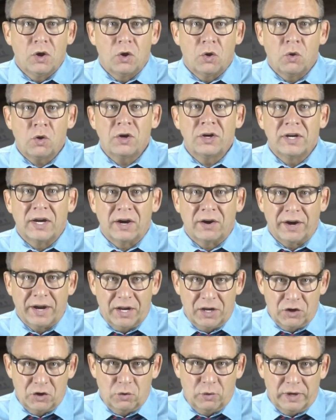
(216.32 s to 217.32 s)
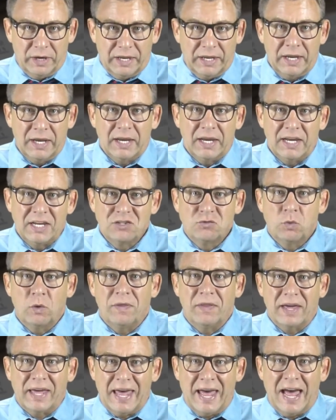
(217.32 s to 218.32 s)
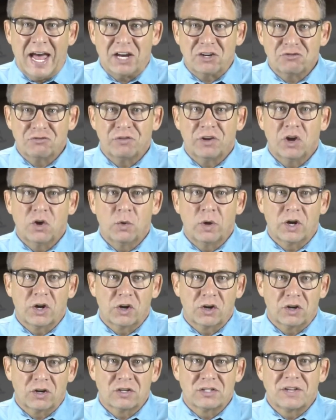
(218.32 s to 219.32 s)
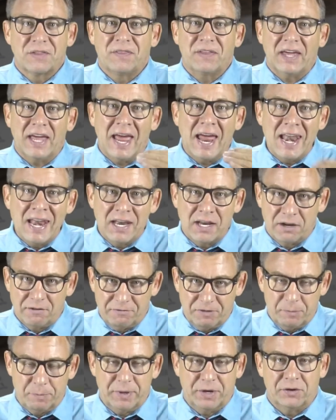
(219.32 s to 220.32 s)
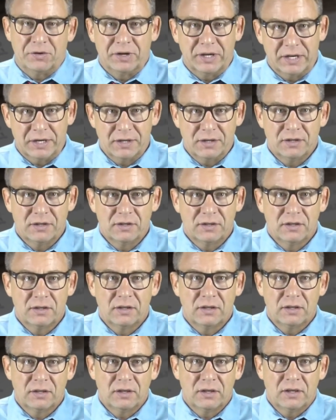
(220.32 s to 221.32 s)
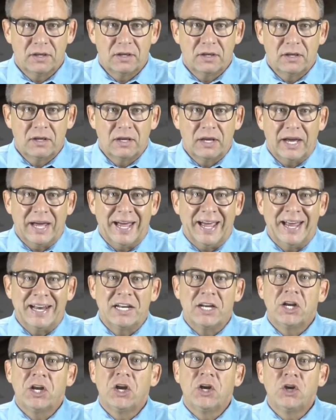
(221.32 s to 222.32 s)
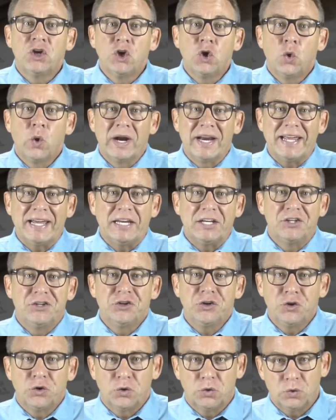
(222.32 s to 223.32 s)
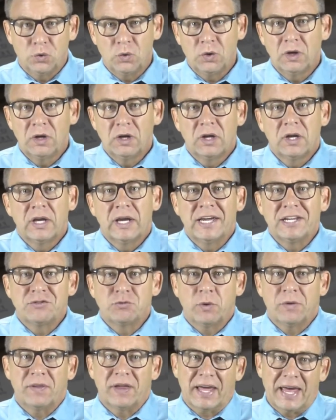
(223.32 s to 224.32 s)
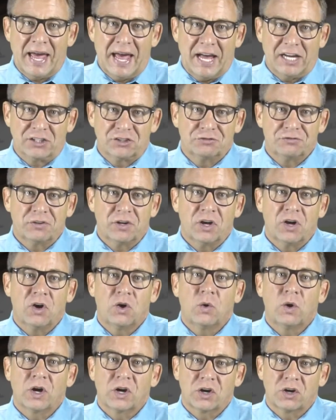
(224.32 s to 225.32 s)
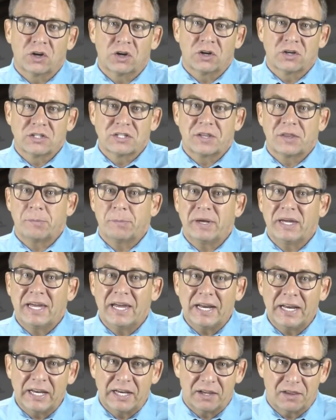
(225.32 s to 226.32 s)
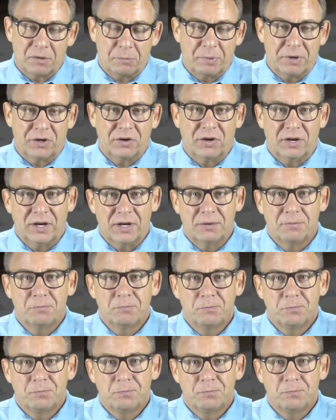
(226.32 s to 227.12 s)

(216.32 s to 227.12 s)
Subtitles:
Ordinary annuity is when the cash flow occurs at the end of the period. And an annuity due is when the cash flow occurs at the beginning of the period.